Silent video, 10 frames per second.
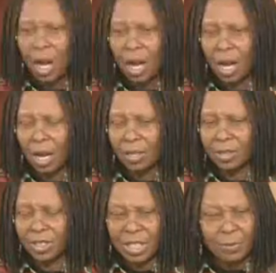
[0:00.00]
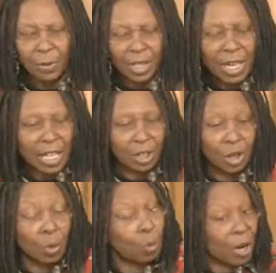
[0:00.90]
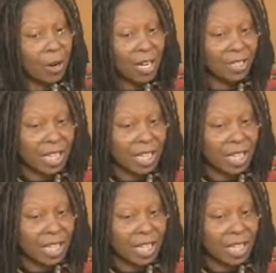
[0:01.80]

uh, different, you know, whereas,